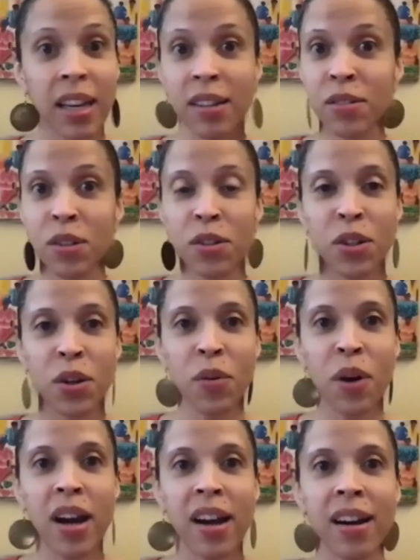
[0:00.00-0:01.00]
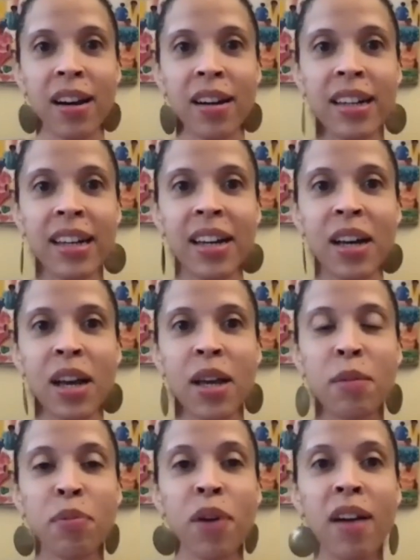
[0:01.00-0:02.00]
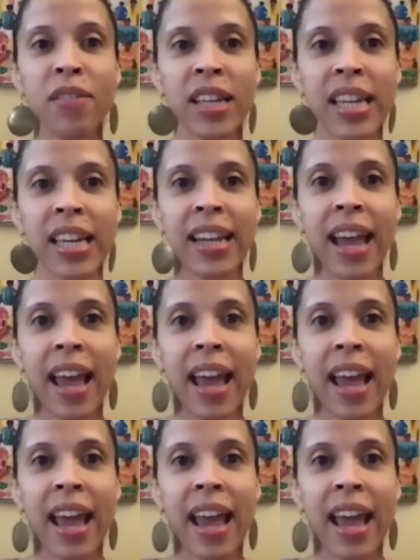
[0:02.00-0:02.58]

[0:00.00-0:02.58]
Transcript: you know, uh, improving it,